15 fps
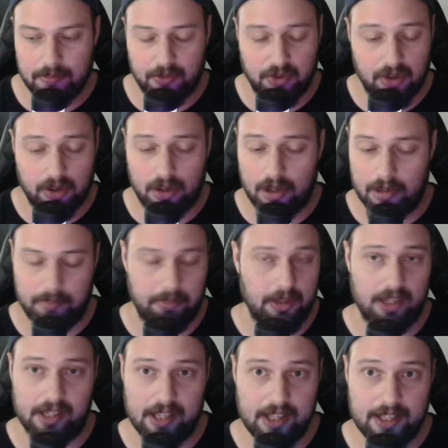for
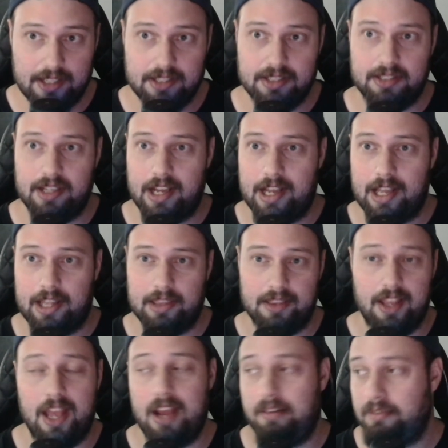plugins that
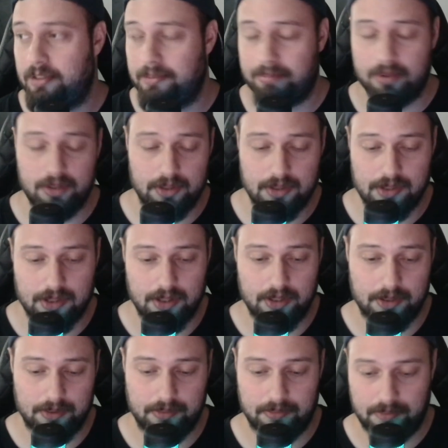every
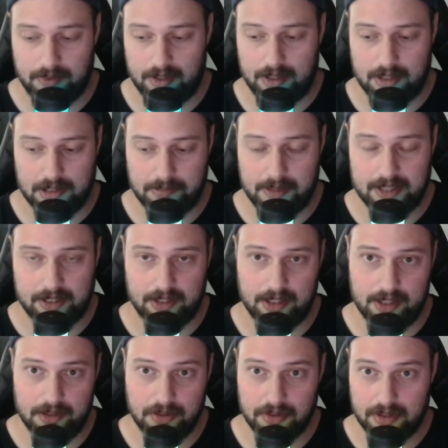producer is basically
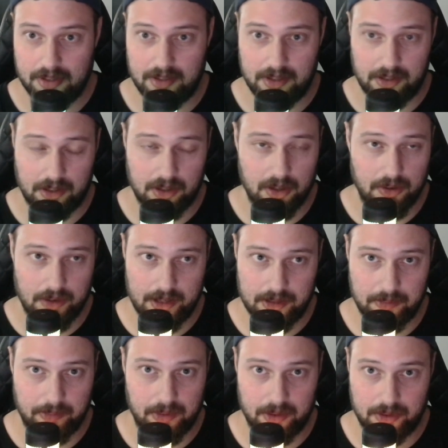using in current
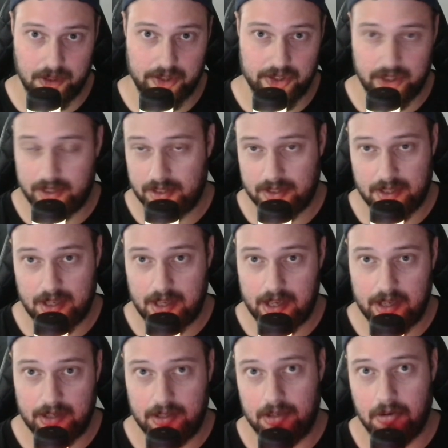productions
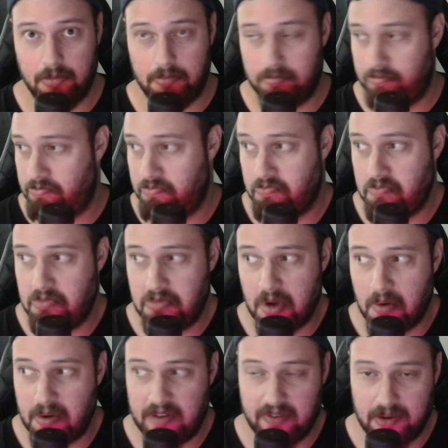and you
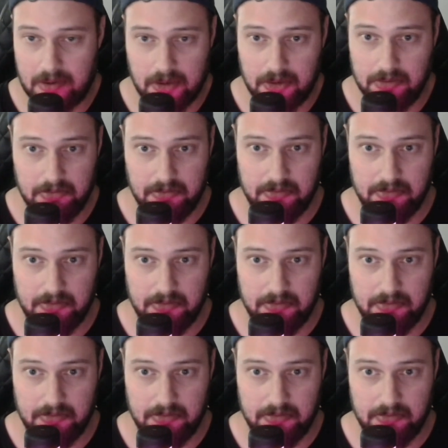don't even know.